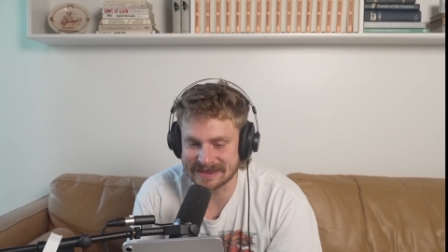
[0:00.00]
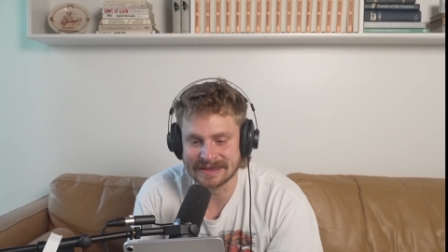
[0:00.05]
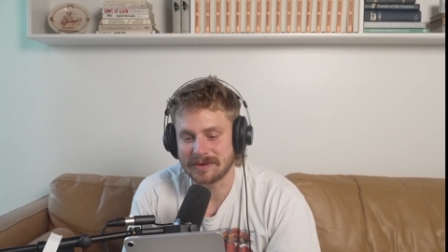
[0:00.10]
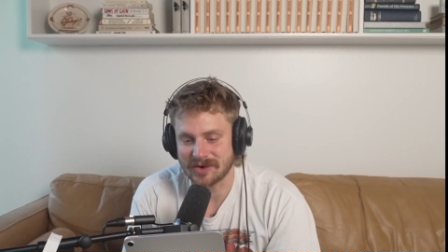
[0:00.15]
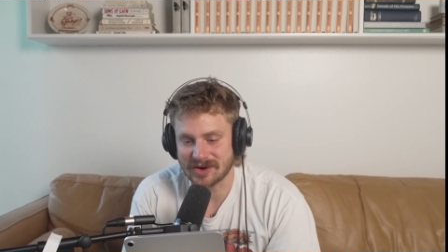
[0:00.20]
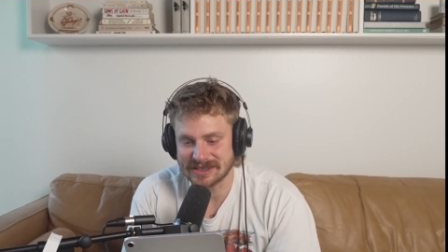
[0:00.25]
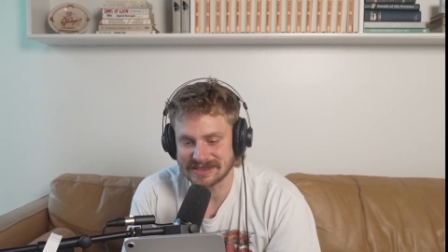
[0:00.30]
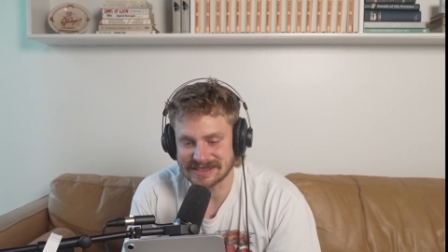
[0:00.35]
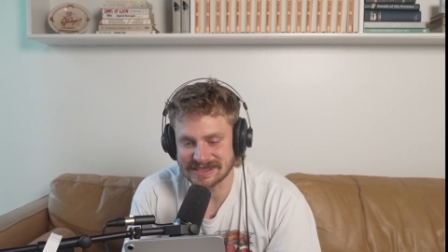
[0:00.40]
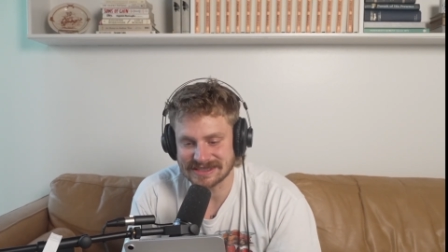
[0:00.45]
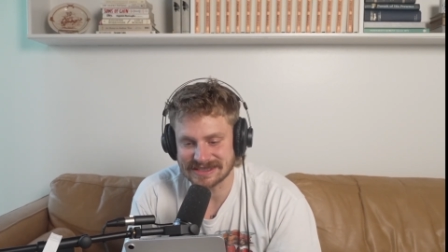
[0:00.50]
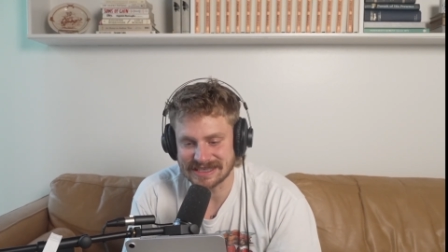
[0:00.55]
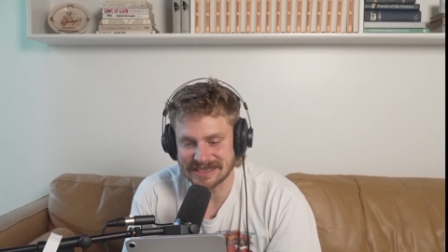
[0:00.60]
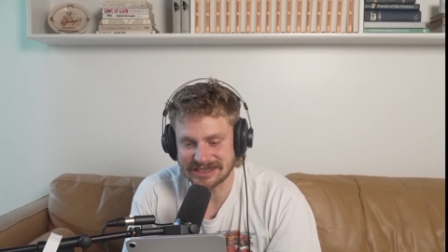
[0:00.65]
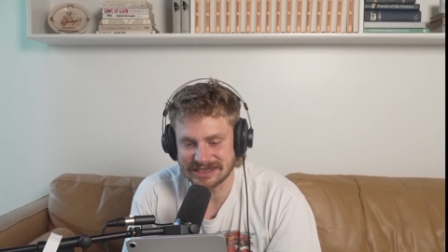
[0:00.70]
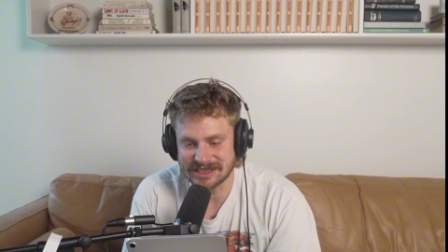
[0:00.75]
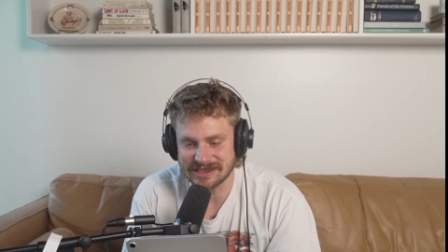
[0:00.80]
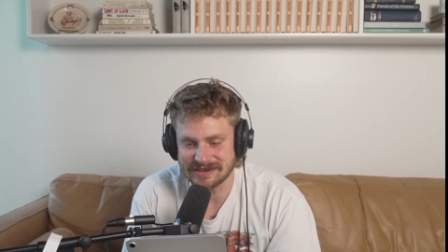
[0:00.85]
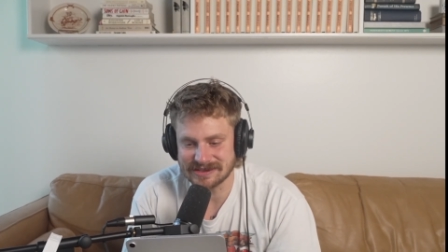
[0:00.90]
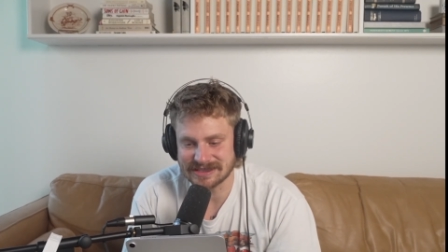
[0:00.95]
Marissa said
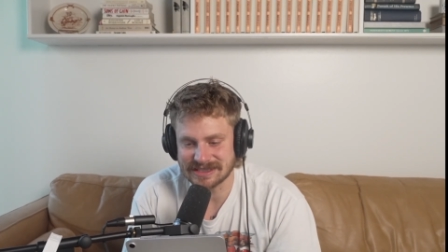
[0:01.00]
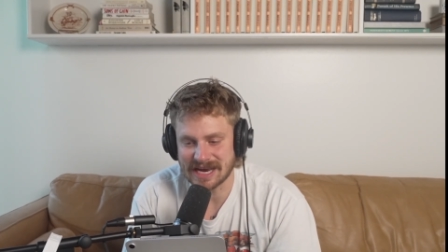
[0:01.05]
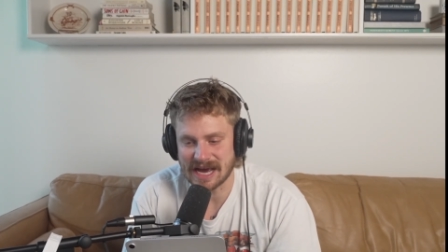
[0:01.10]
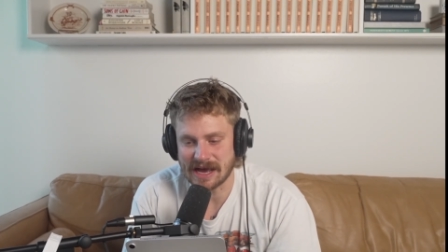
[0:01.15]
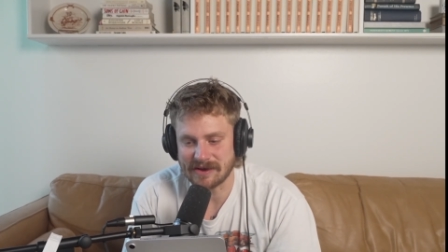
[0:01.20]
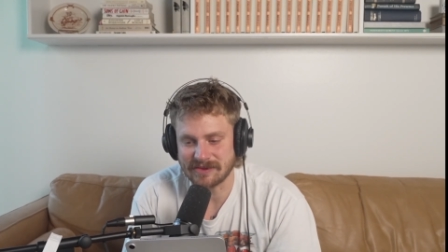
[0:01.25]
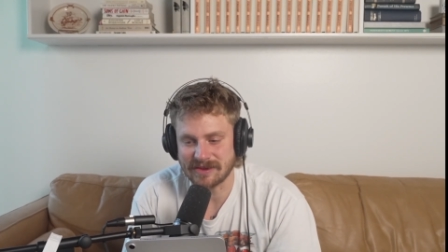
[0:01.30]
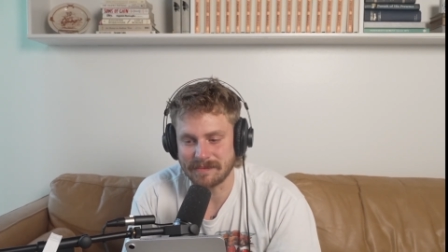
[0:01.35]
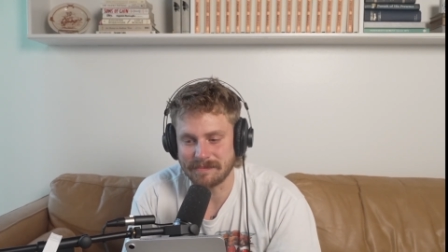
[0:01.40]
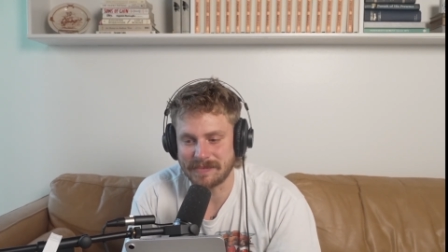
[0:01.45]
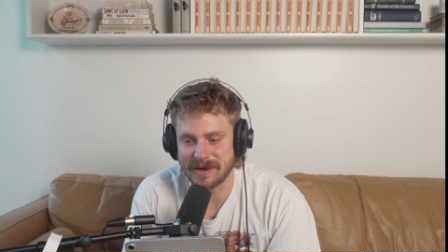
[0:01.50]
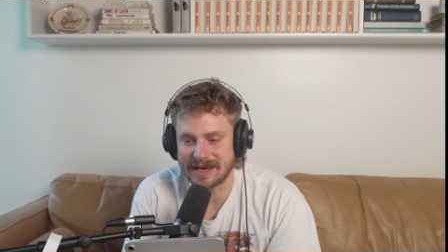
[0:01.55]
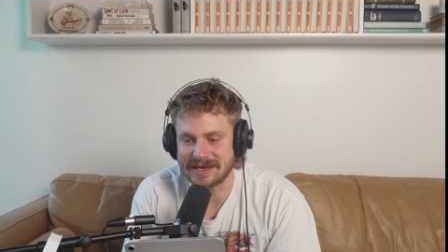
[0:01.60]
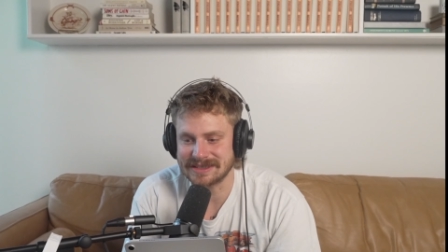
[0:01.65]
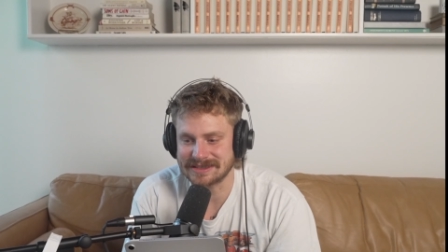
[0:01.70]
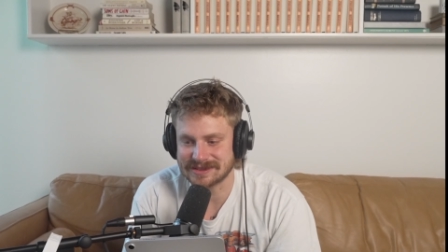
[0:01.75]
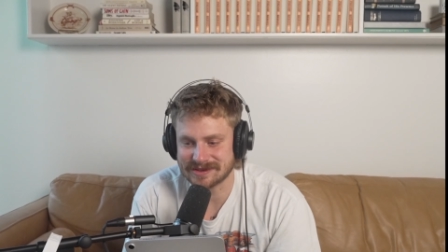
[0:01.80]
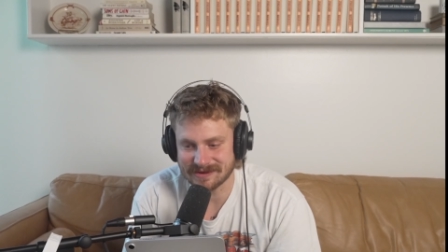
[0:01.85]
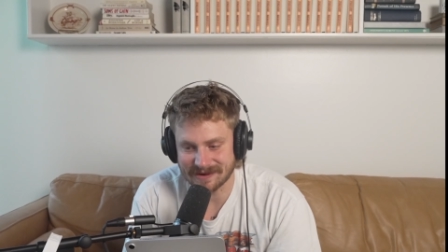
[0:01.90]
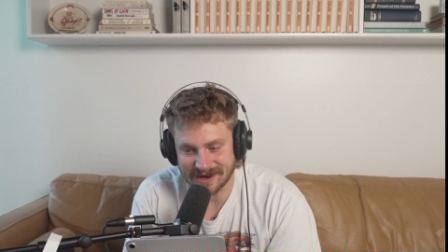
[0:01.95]
she used to have the
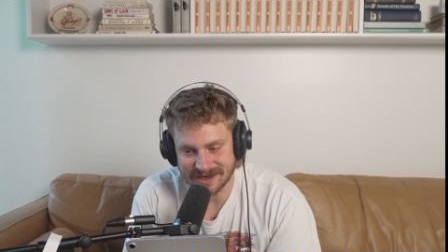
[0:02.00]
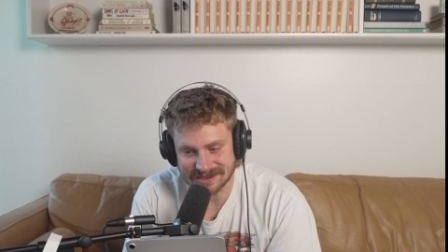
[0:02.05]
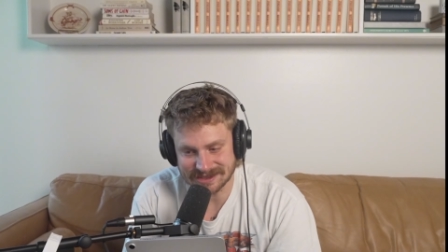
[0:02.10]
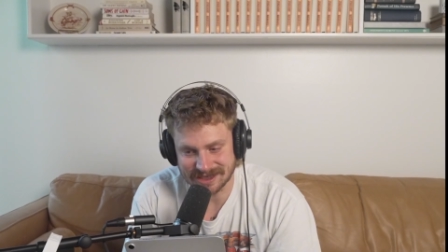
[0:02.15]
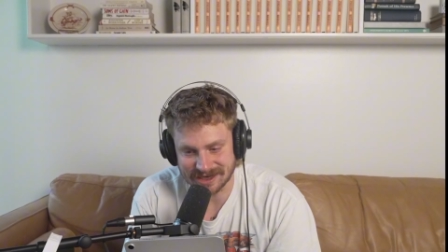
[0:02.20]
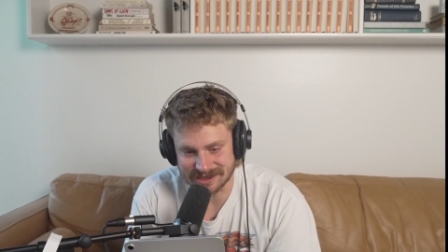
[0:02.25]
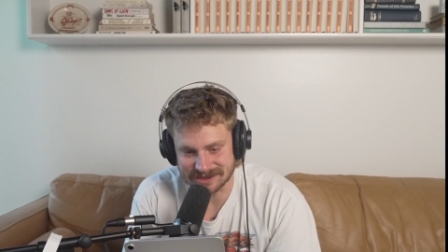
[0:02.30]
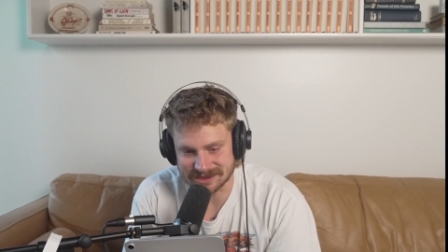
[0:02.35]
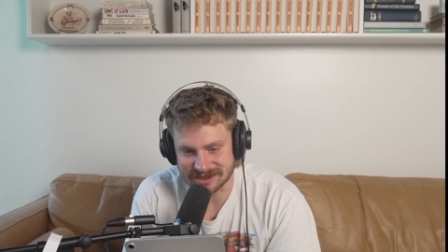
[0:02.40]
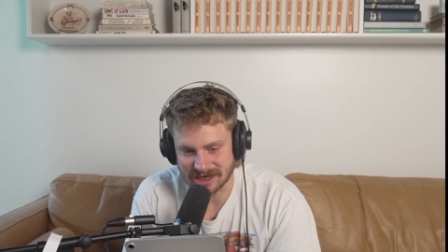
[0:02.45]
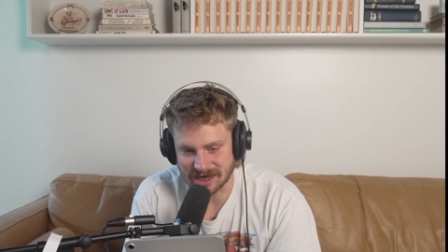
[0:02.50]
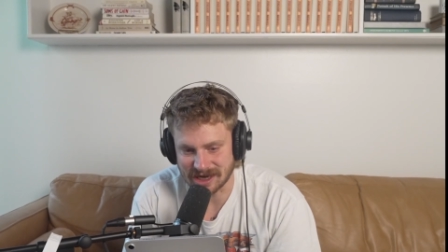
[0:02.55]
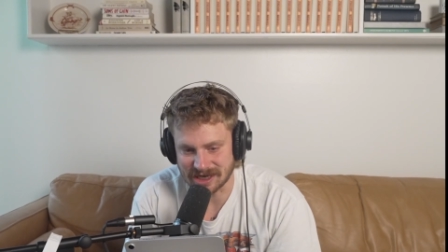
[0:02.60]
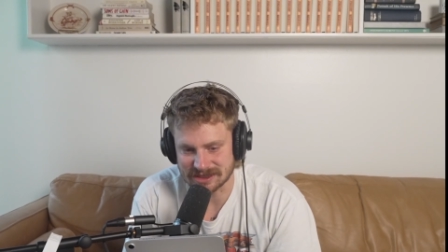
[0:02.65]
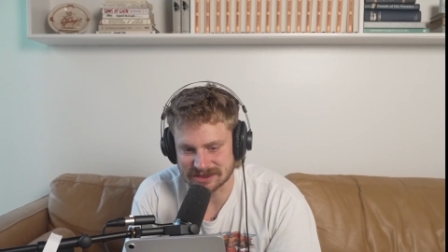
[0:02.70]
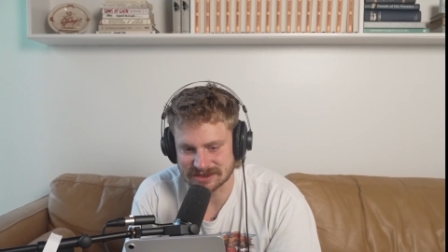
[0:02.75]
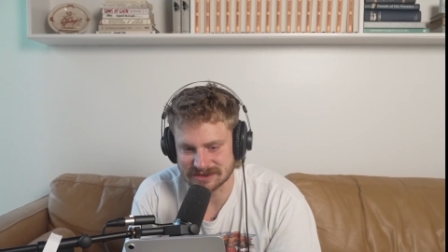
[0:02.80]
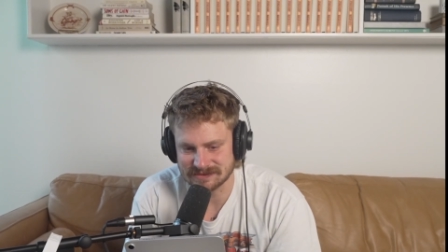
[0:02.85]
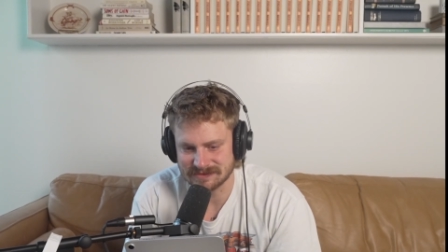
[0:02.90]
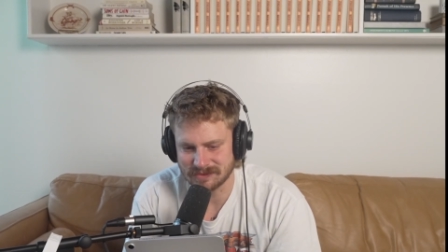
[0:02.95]
biggest crush on
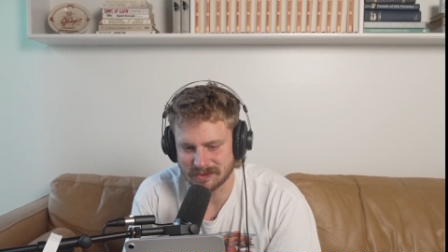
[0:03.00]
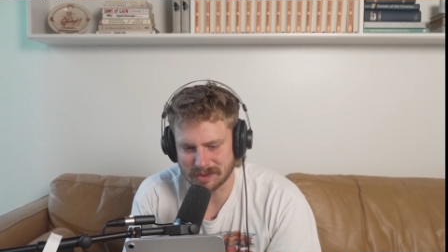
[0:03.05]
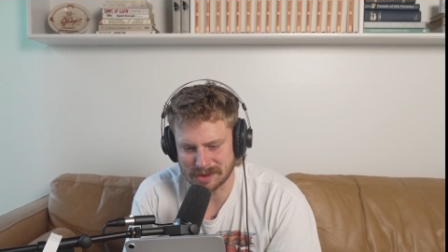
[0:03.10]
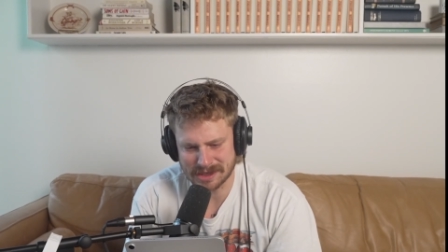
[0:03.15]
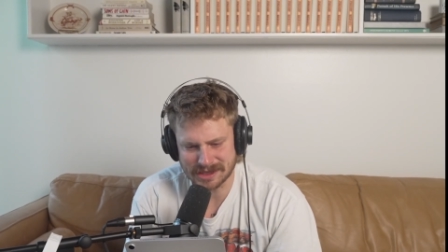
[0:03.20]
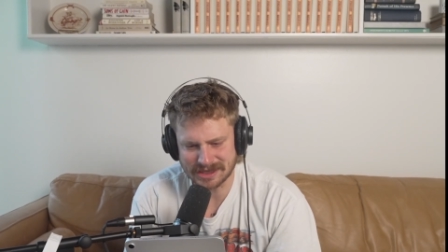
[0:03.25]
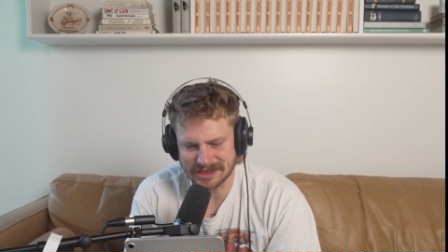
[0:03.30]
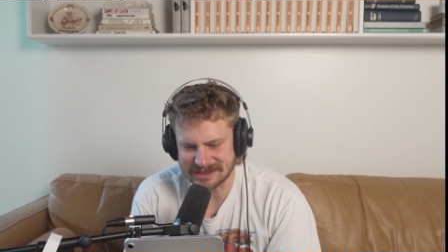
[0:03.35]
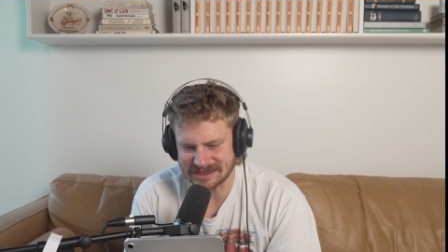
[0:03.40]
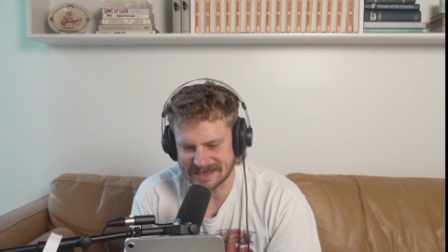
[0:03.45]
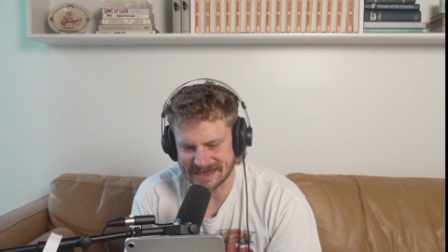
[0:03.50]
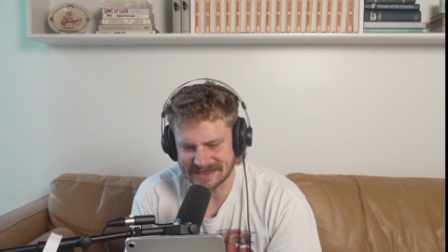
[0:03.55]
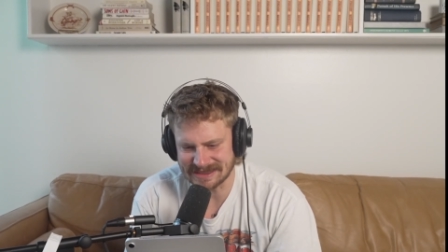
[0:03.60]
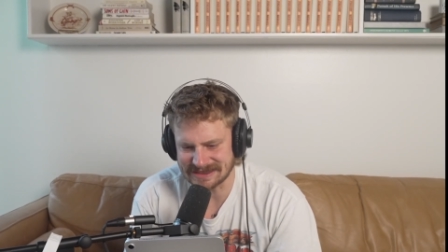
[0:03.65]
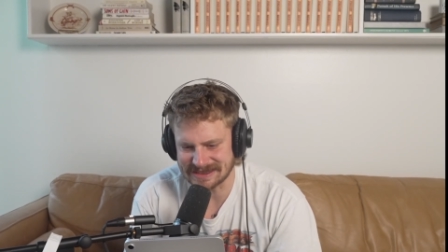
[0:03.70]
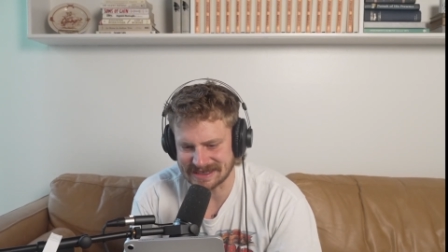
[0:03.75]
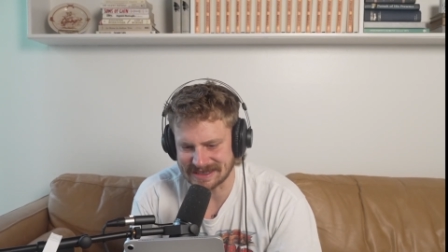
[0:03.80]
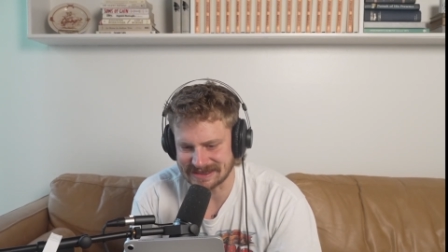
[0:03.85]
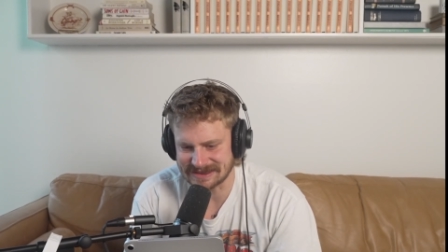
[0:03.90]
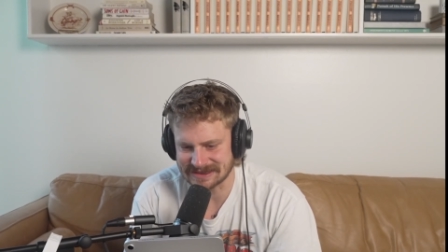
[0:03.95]
Josh. What are the
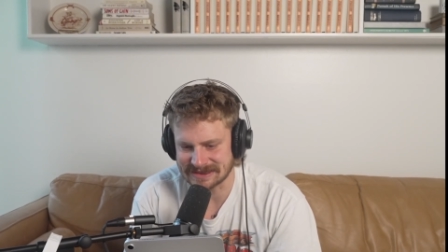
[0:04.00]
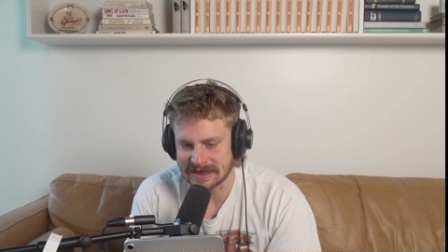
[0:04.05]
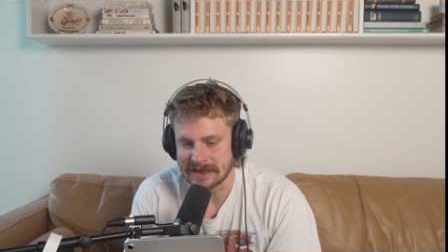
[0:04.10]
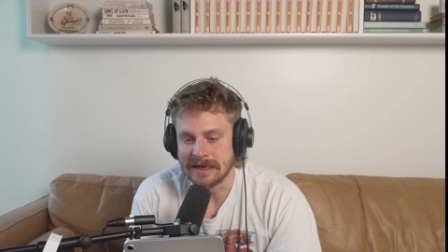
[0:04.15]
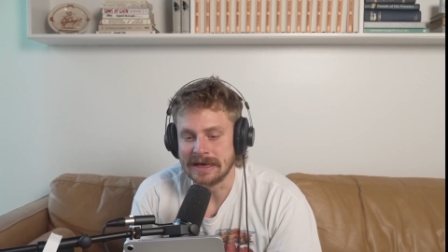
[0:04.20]
chances?